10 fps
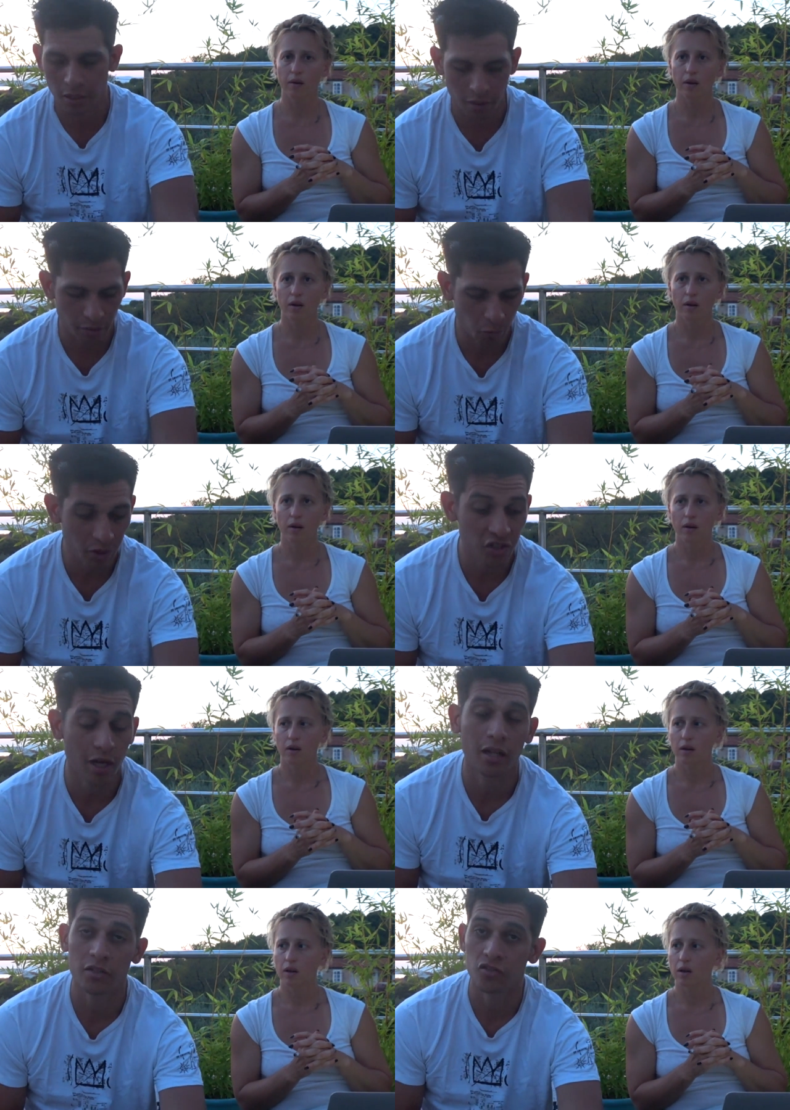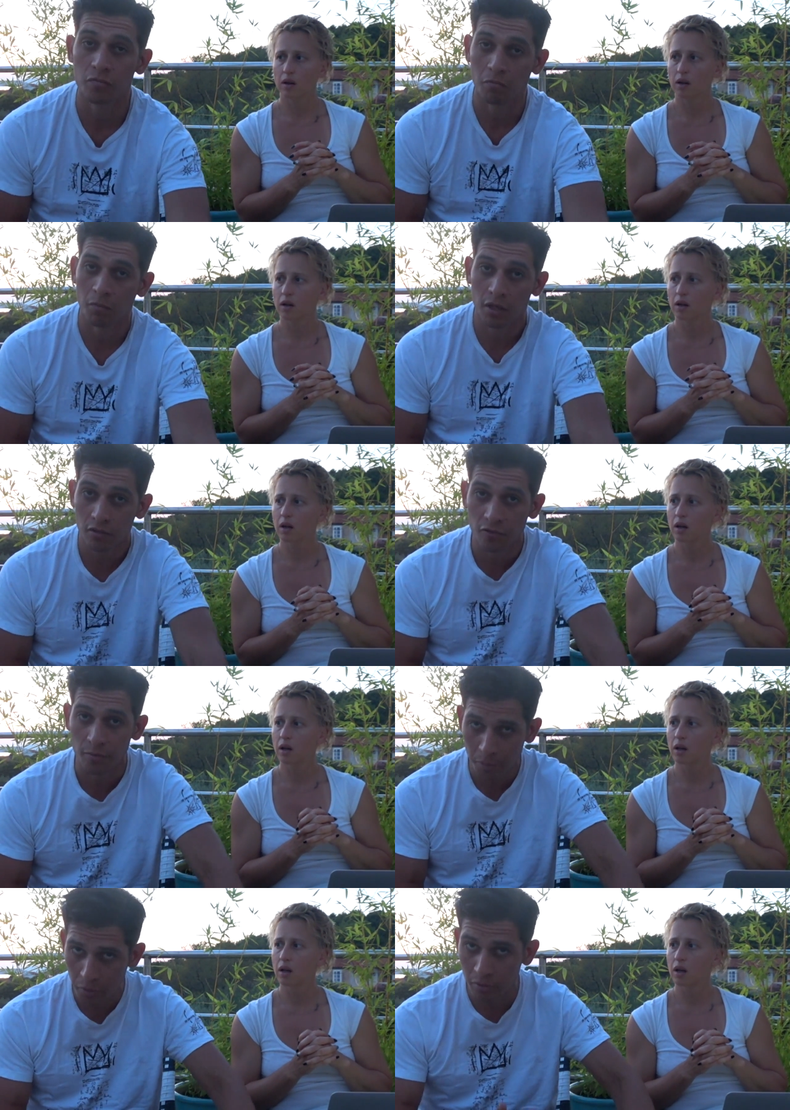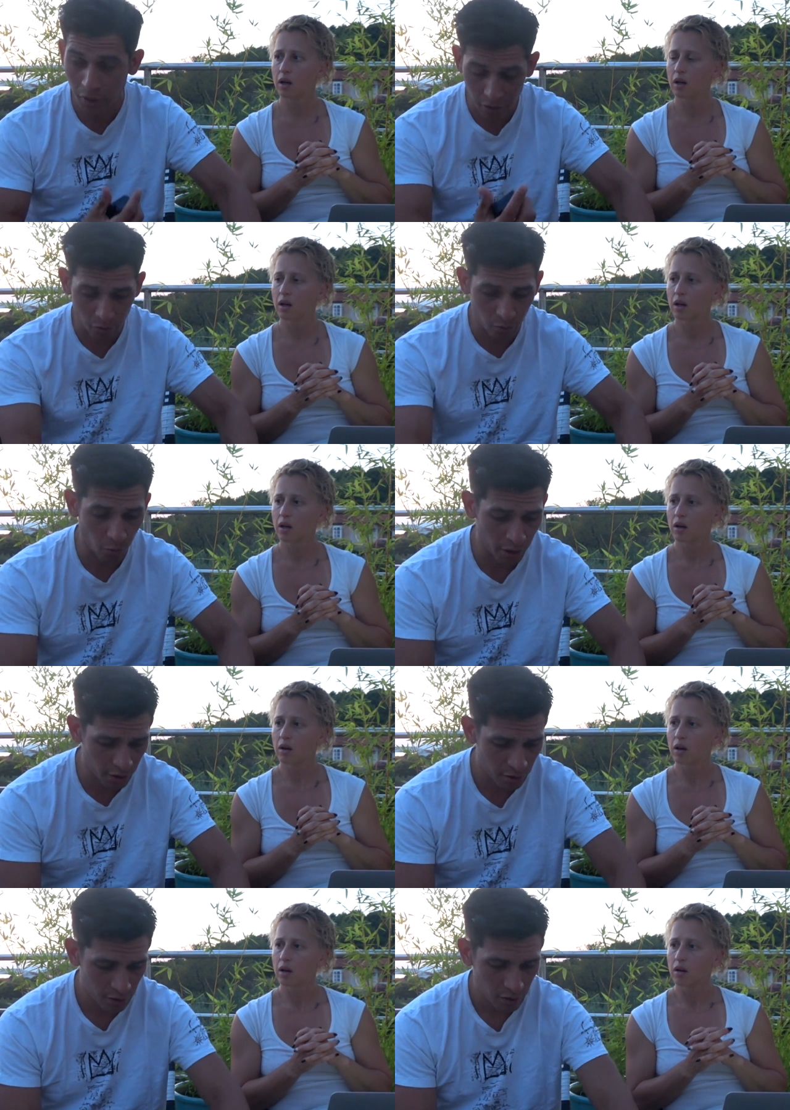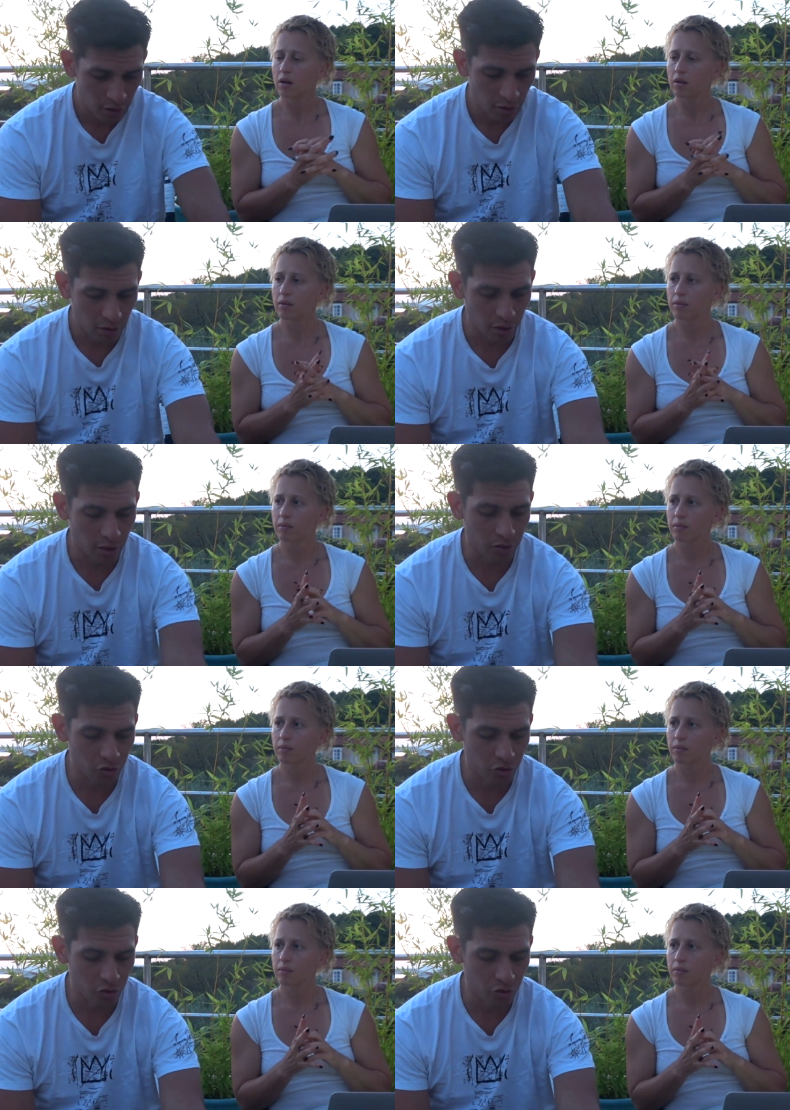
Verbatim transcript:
Speaker 1: and we challenged many different people in a good way, uh,